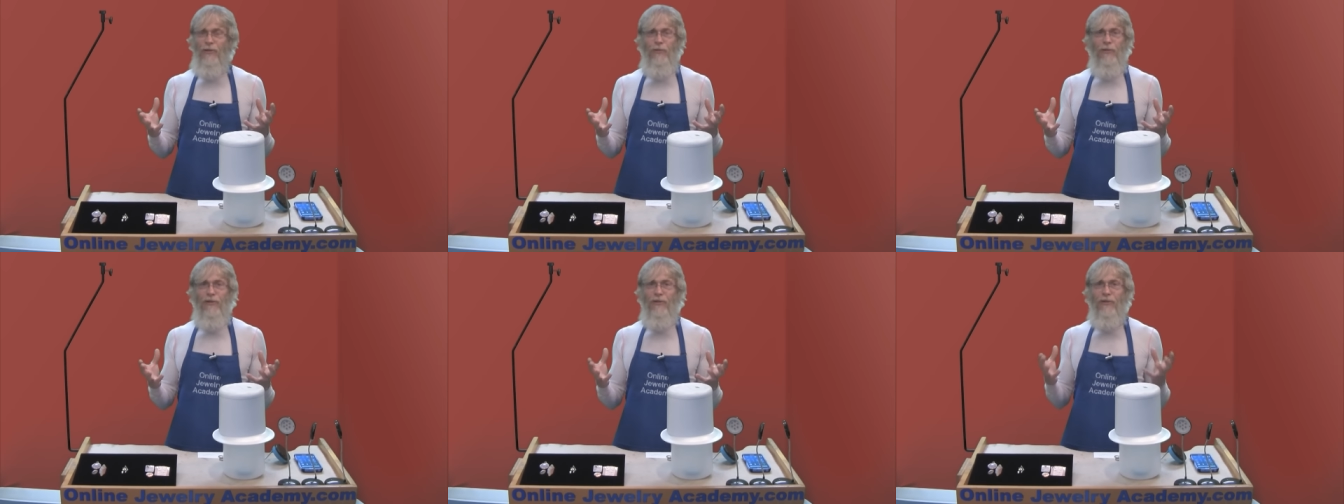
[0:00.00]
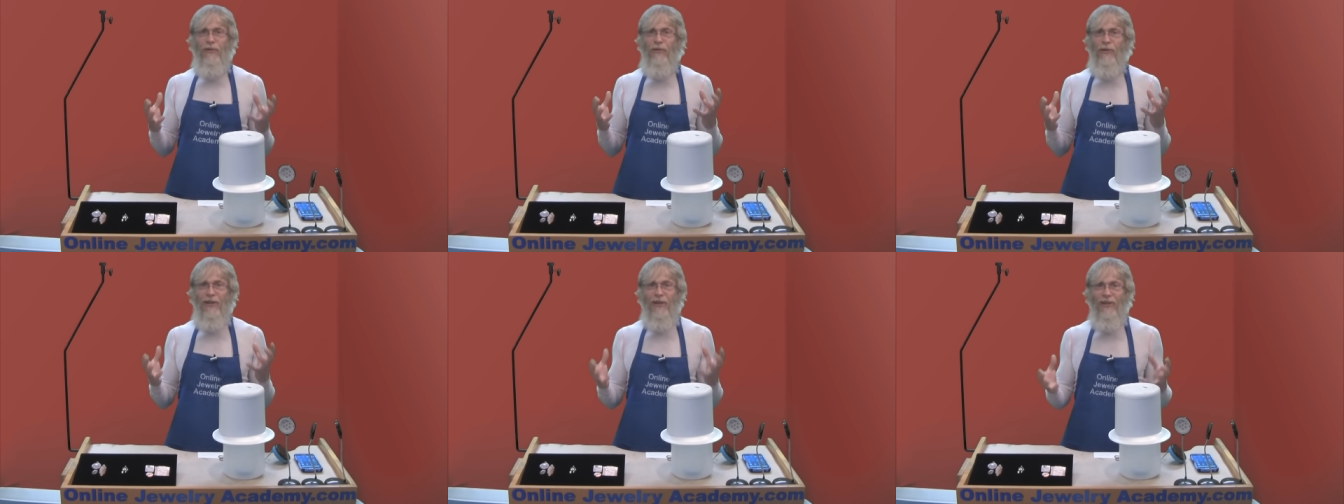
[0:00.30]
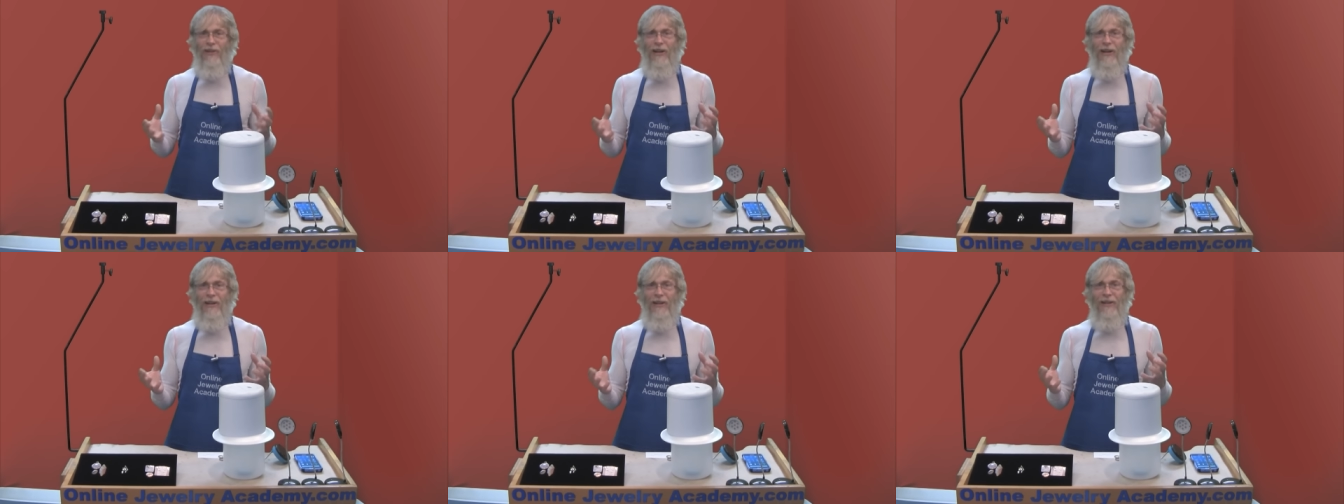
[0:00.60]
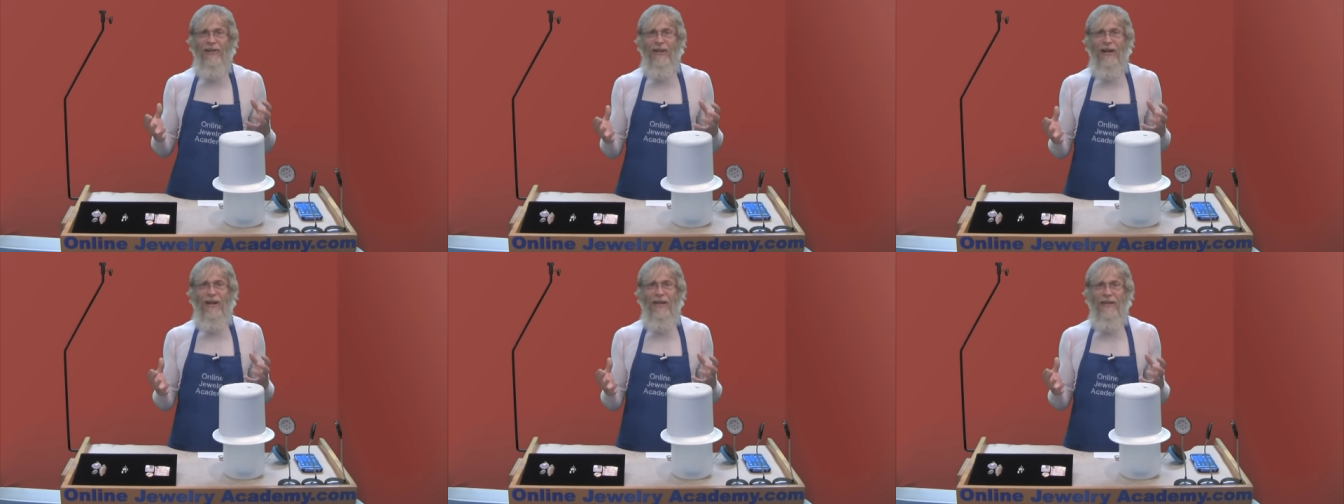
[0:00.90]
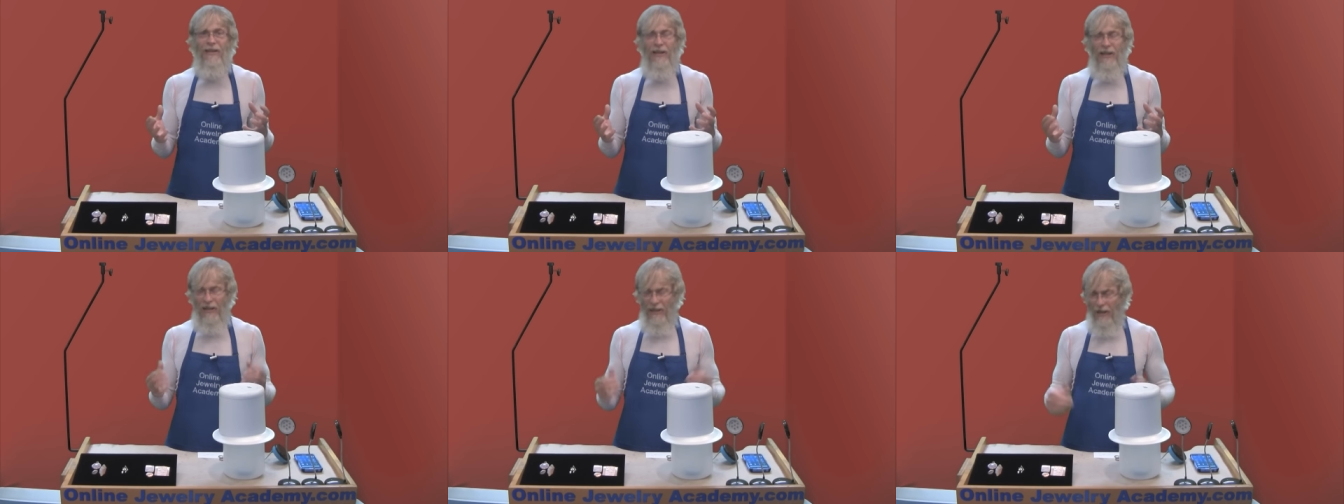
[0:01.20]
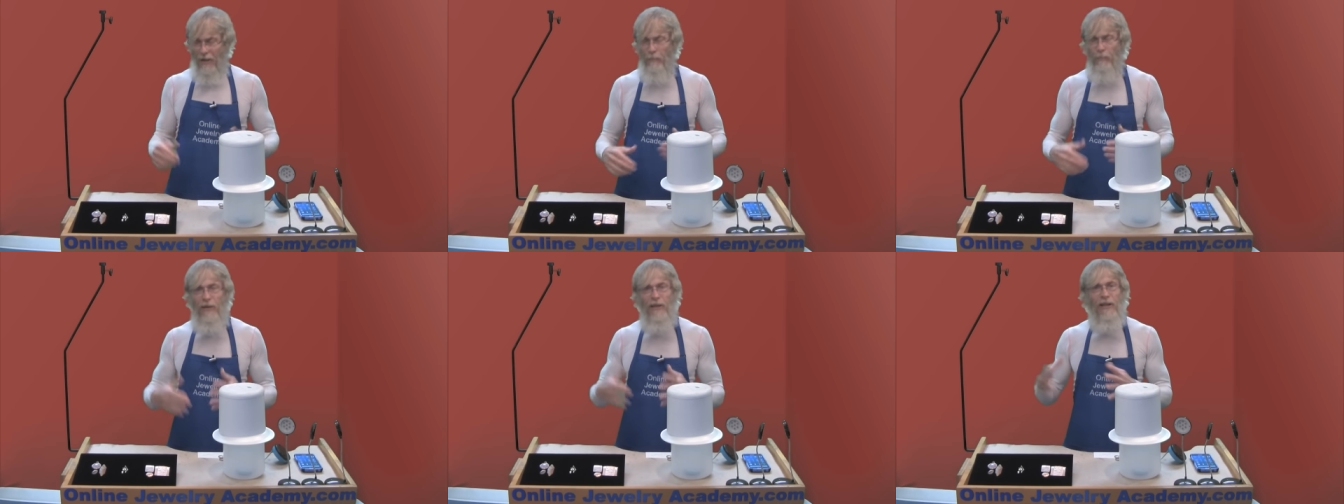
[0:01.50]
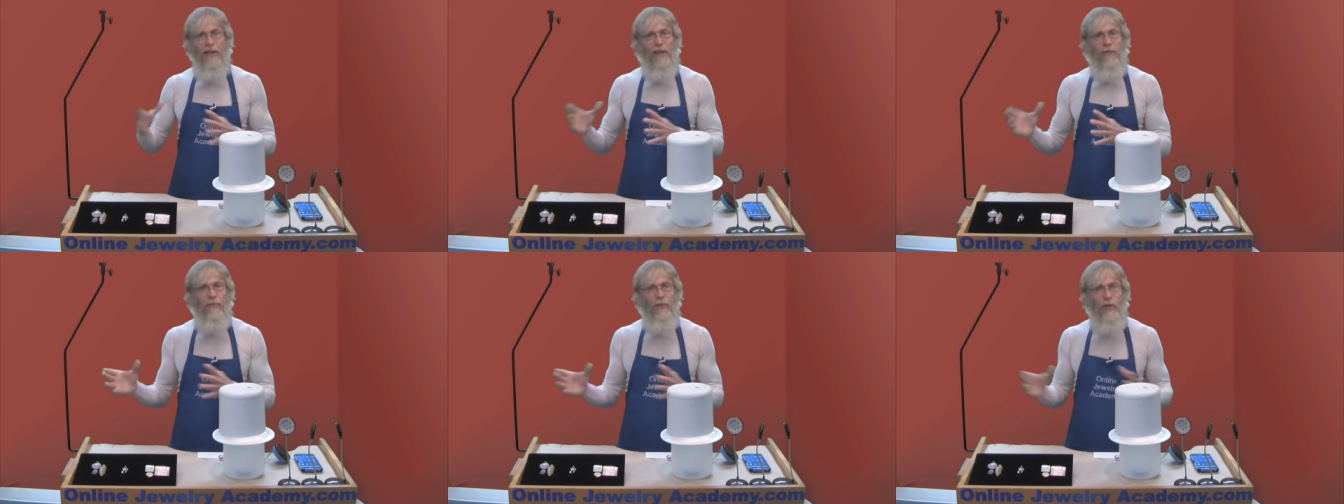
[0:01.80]
we look a lot alike,
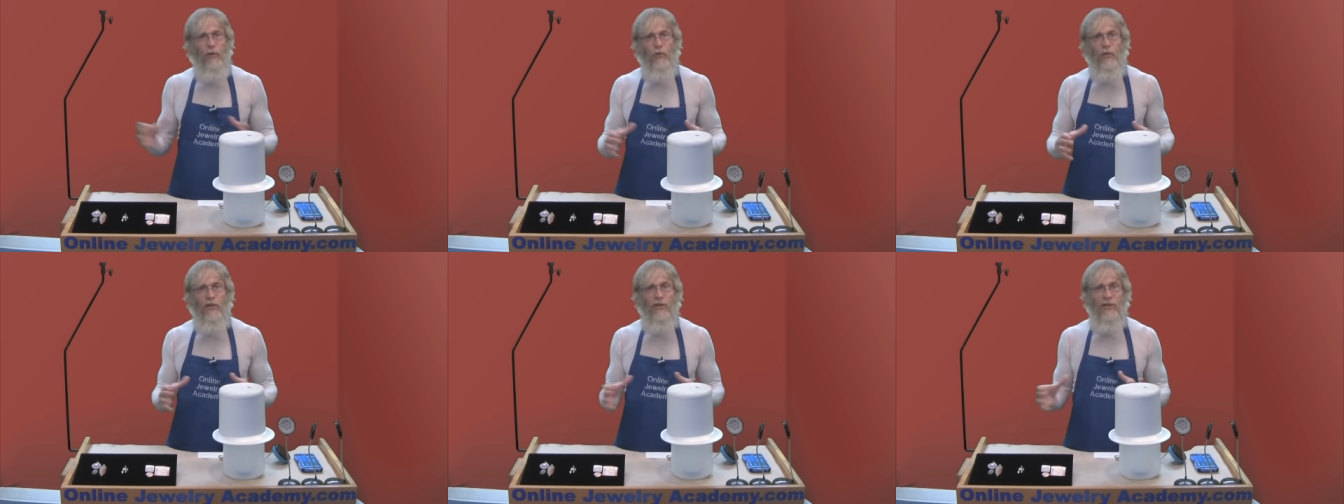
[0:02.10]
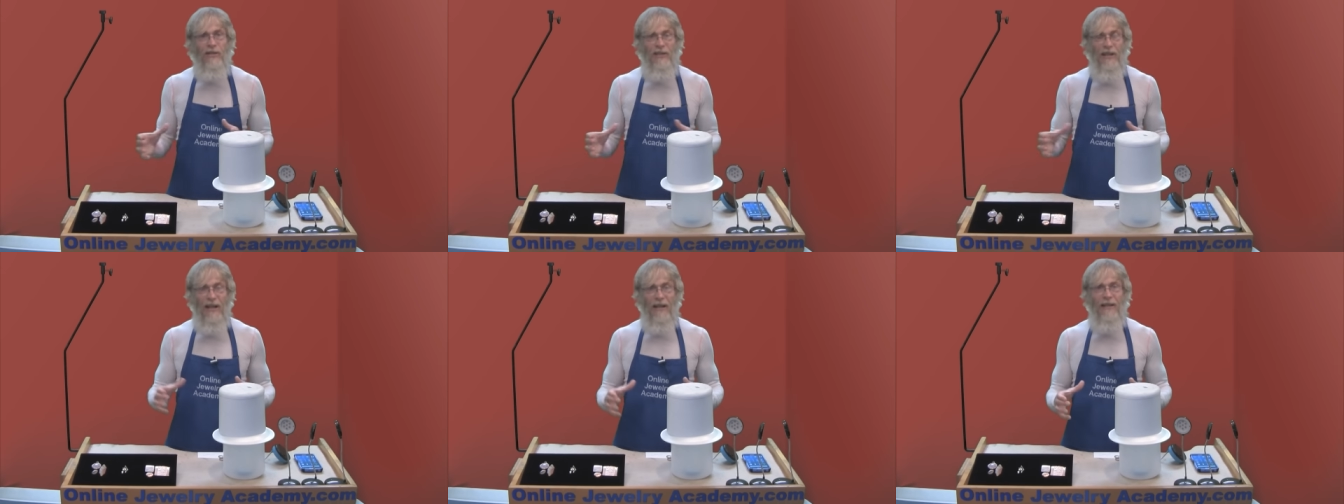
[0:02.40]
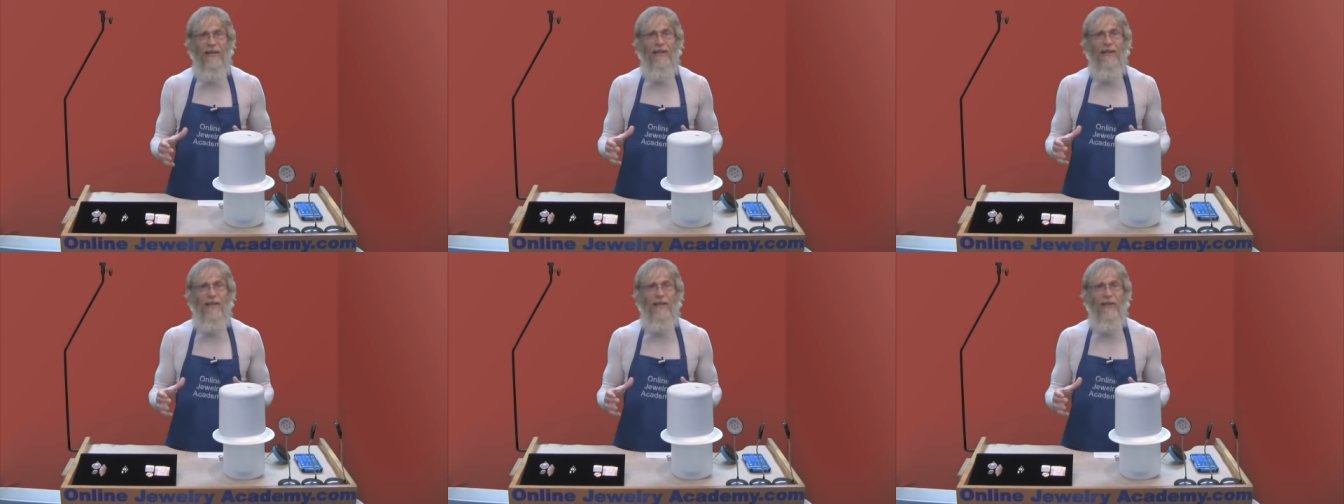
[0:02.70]
but if you were standing